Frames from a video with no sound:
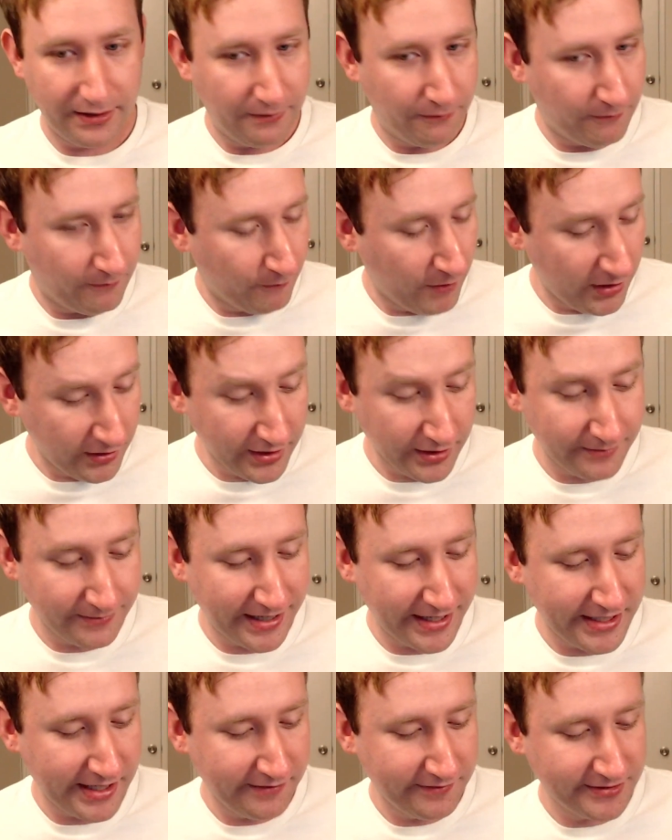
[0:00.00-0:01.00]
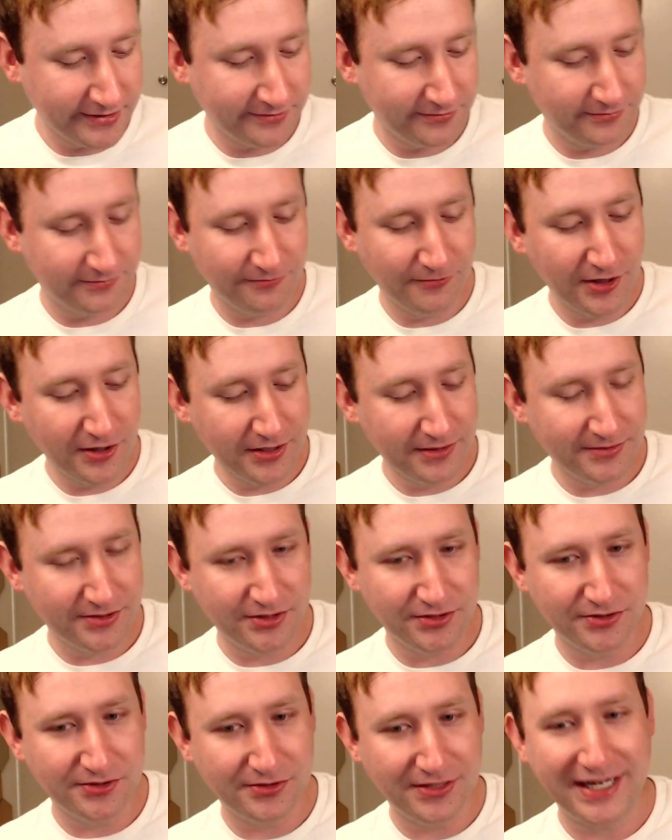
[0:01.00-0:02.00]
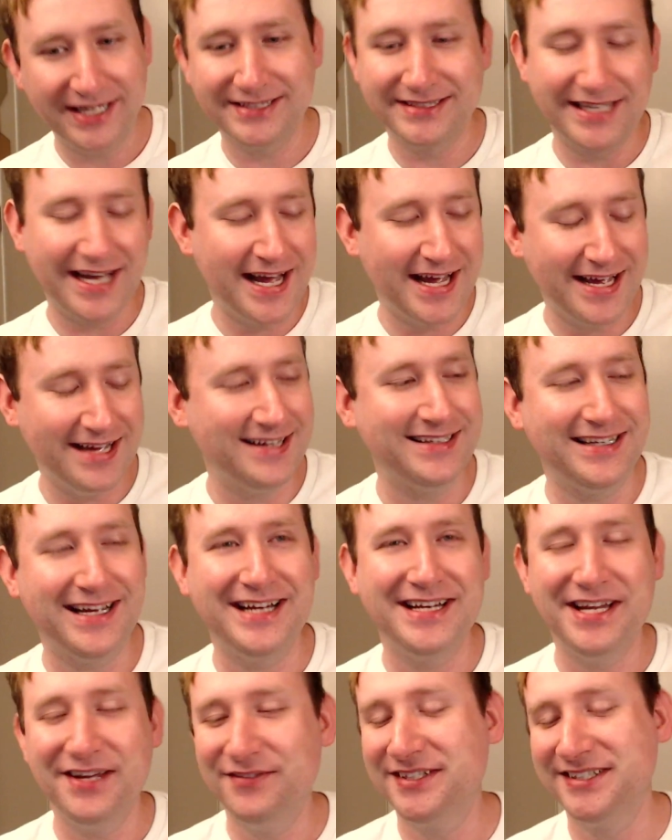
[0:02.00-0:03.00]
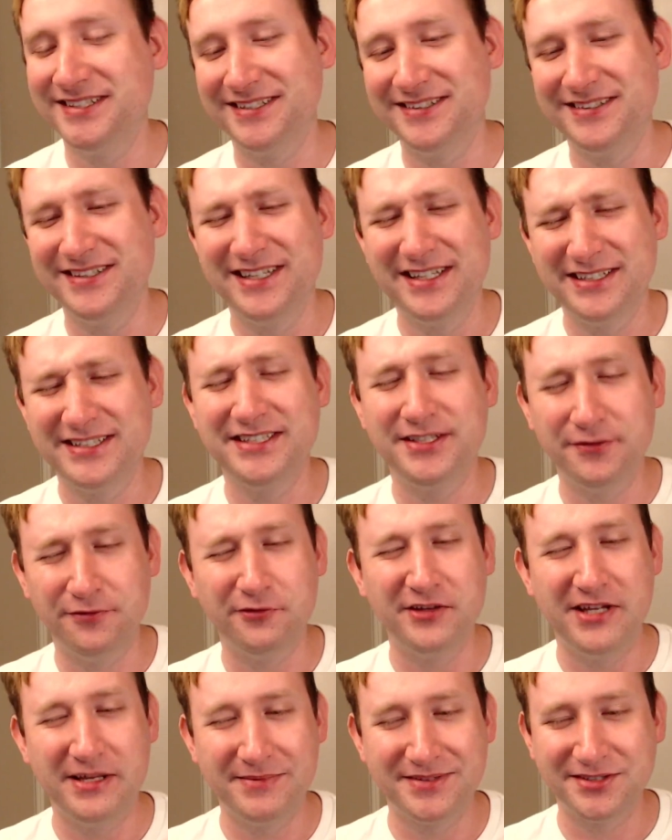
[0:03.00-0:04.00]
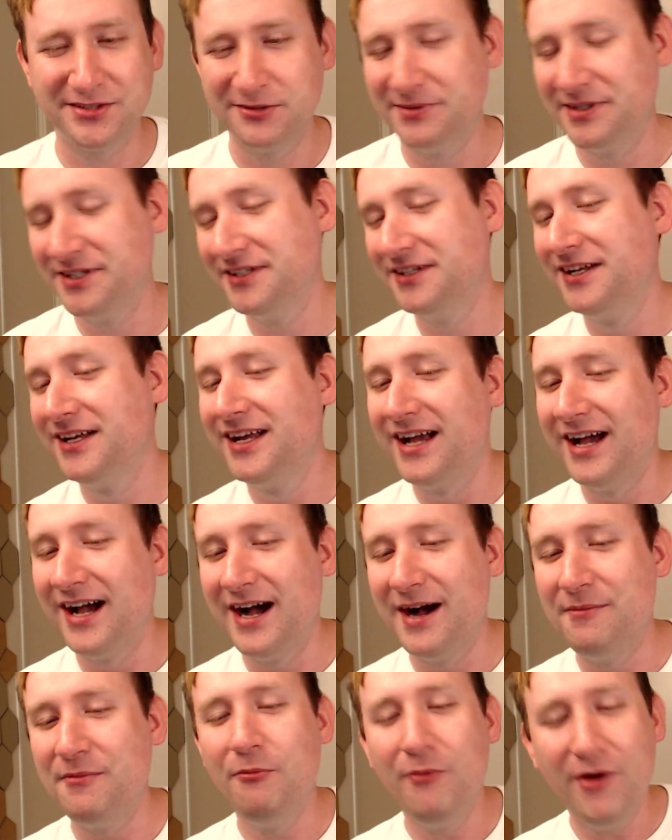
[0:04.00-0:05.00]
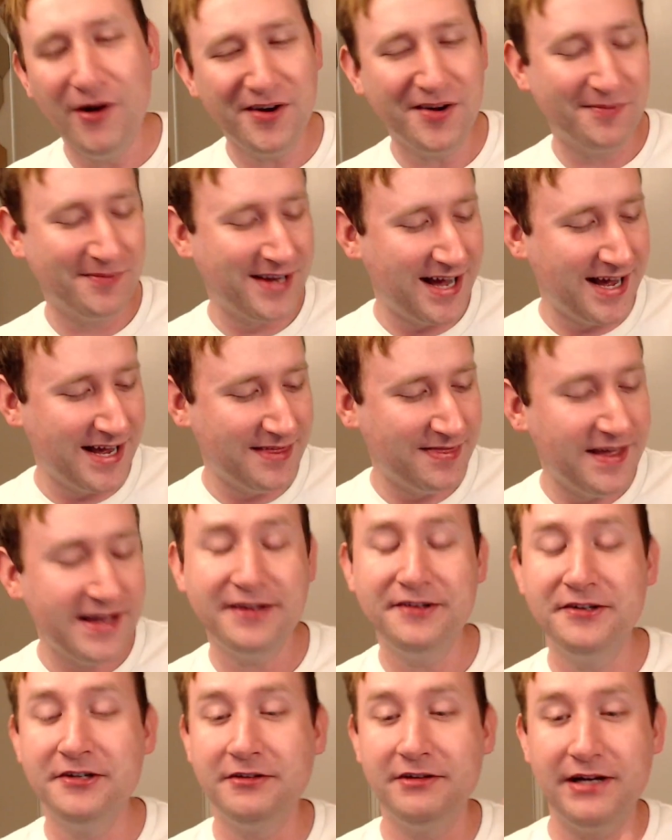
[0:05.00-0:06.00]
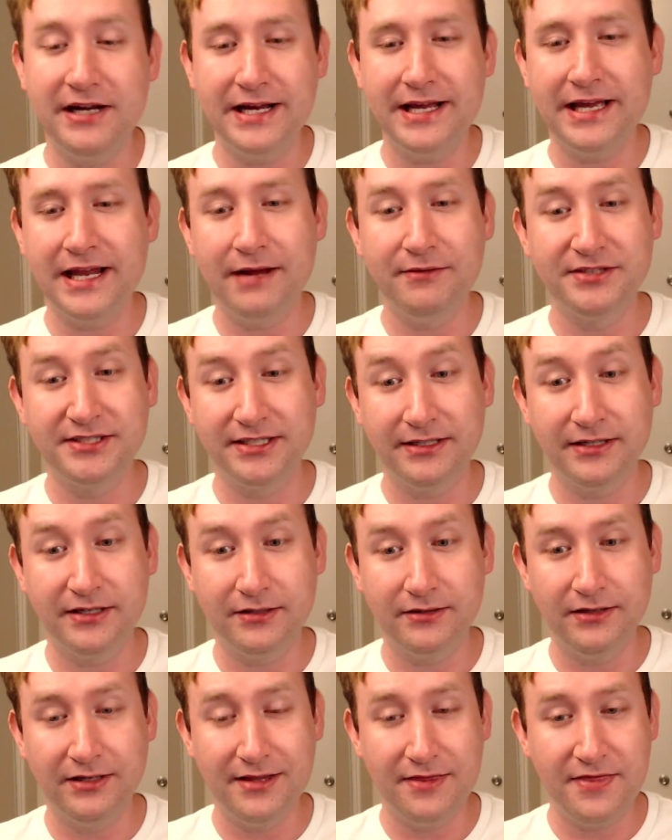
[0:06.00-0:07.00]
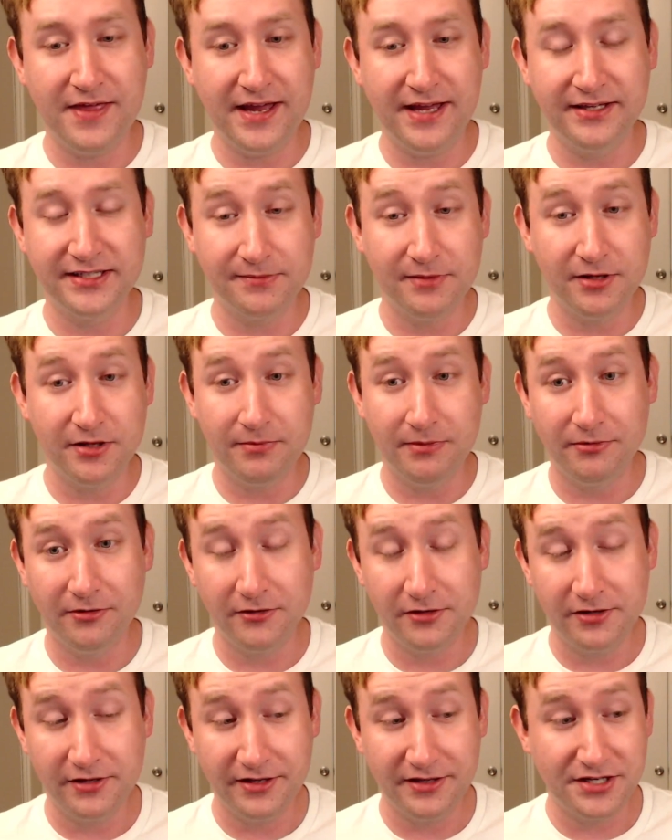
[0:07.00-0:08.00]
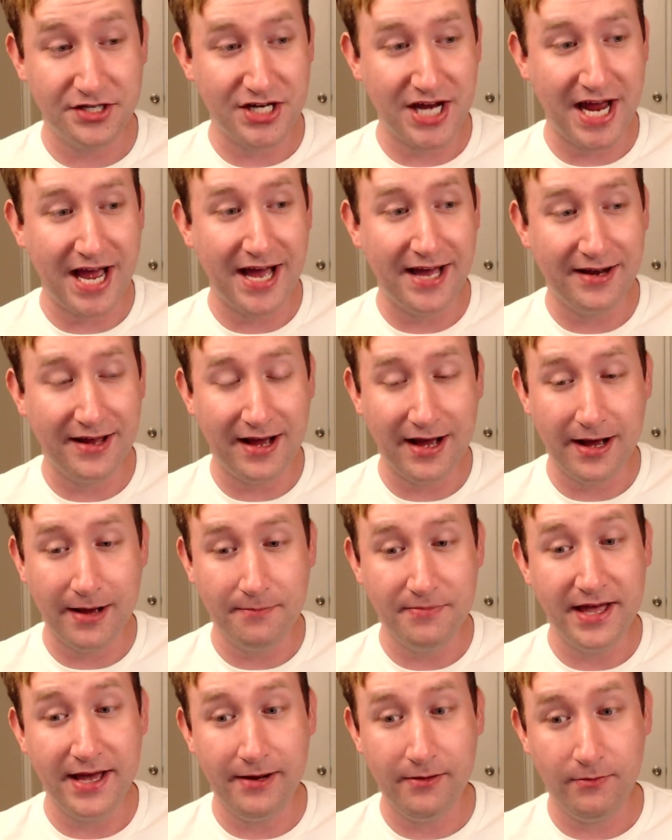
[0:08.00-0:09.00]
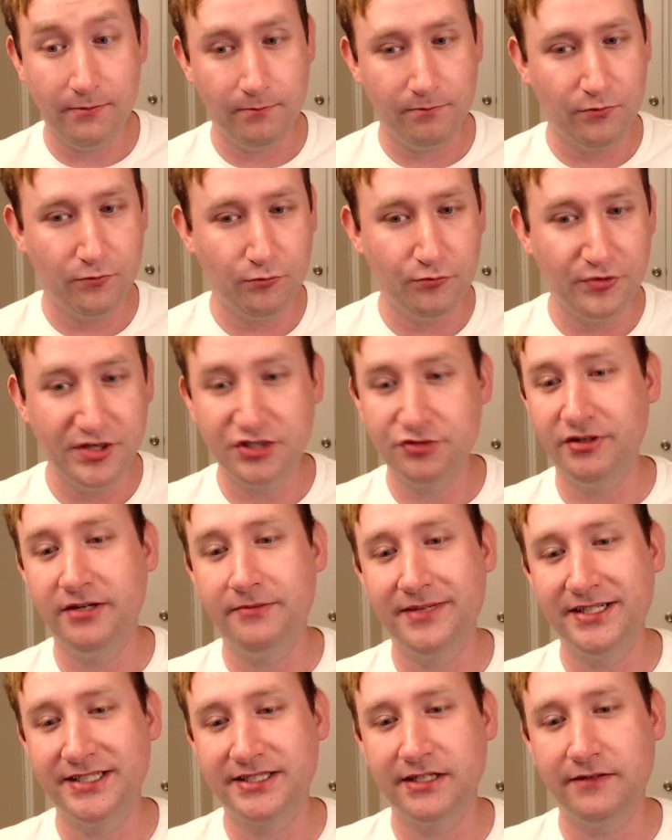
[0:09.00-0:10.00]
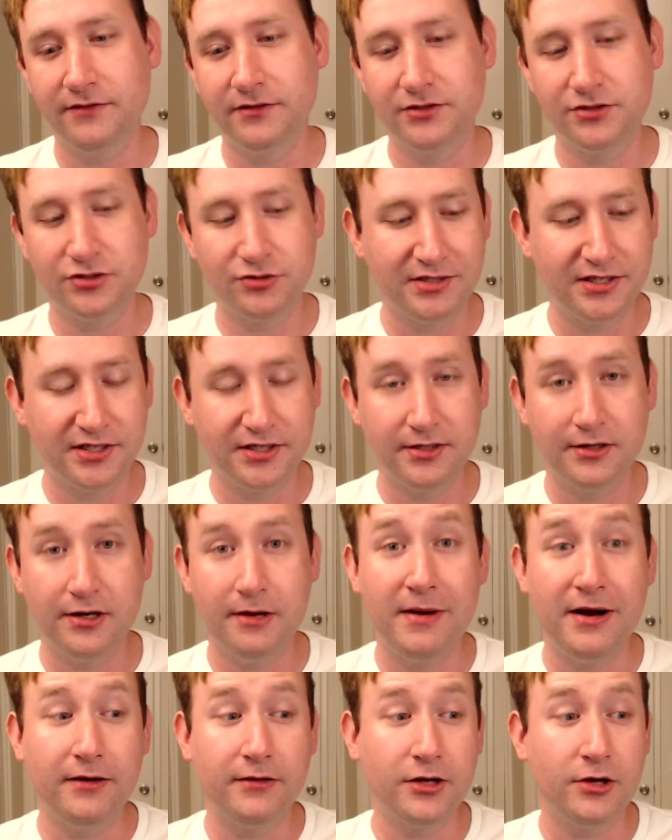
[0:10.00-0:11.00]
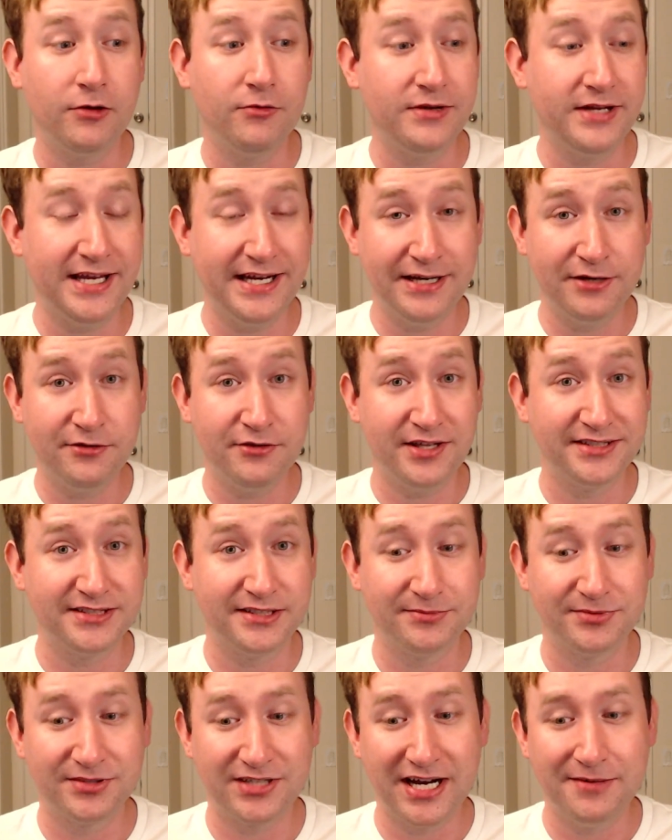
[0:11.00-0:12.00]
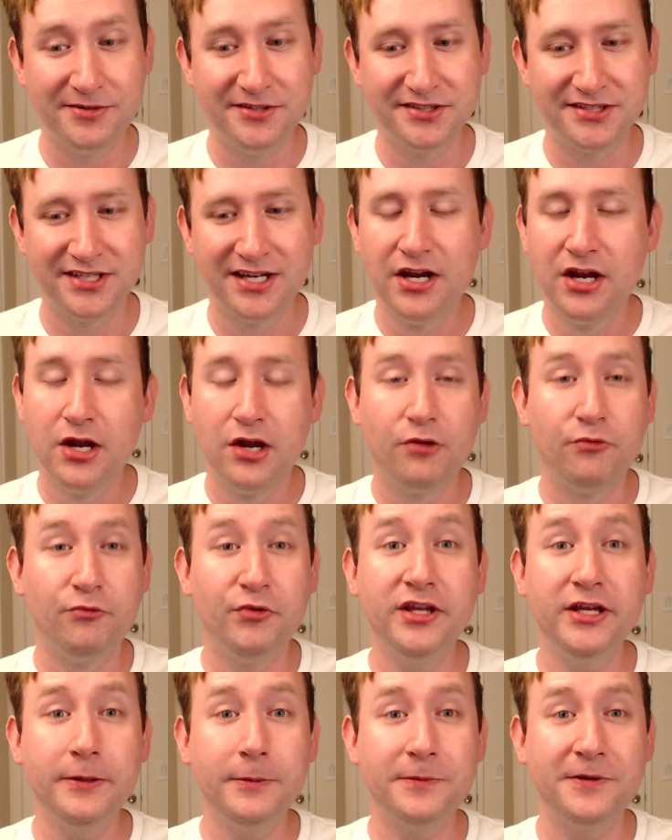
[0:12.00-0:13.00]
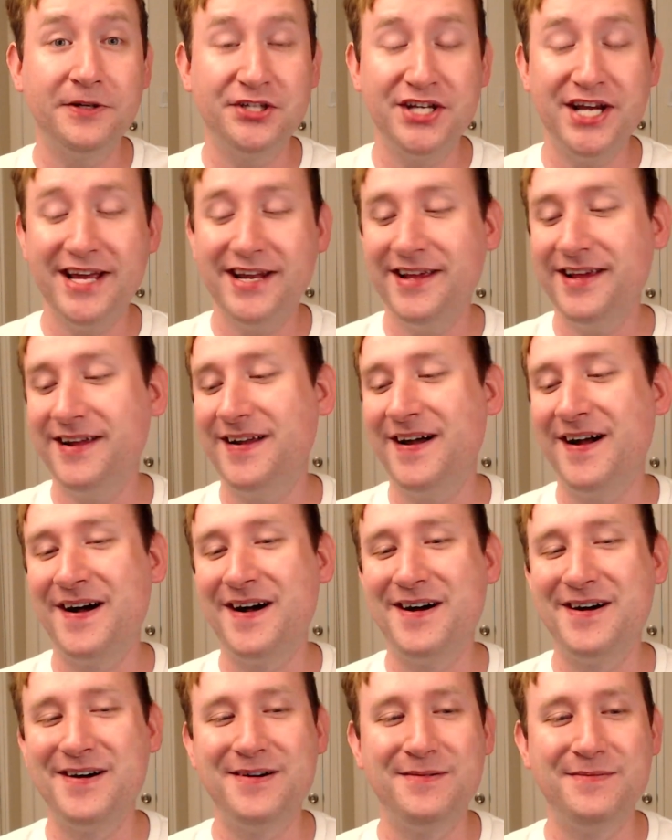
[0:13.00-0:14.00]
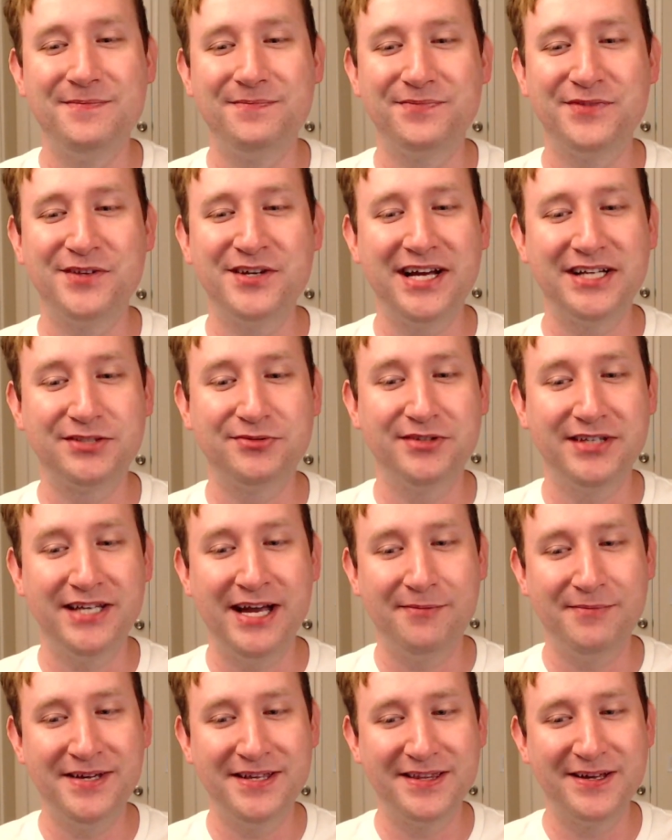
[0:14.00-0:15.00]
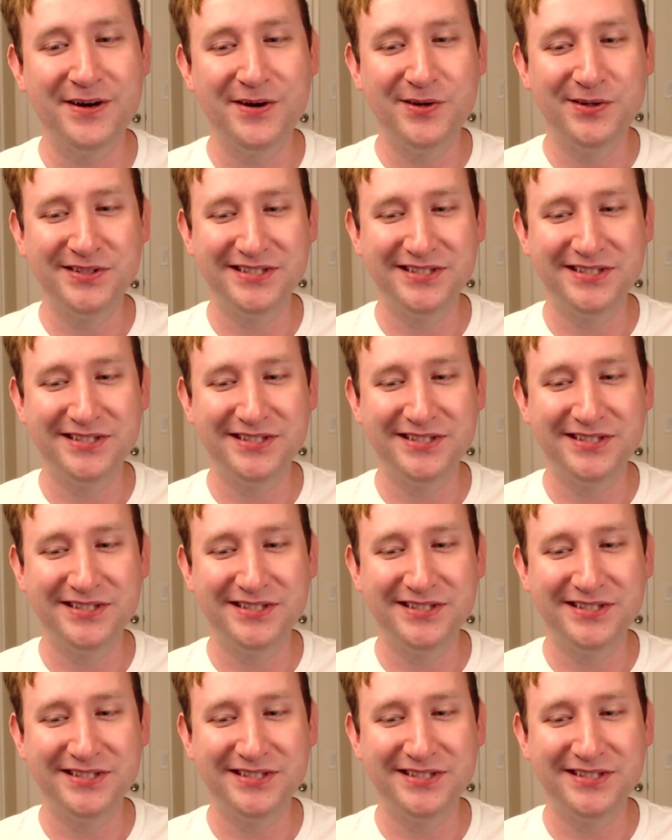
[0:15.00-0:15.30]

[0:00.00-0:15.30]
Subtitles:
Welcome, Guy Davis. Welcome to, I guess, Guy. Guy Davis is such a full name. It's a little weird. Welcome, Guy. Thank you. Again, I was thanking some other people early in the chat that retweeted my stuff on Twitter about getting 2,000 subscribers. Really appreciate it. You guys really helped me hit the goal.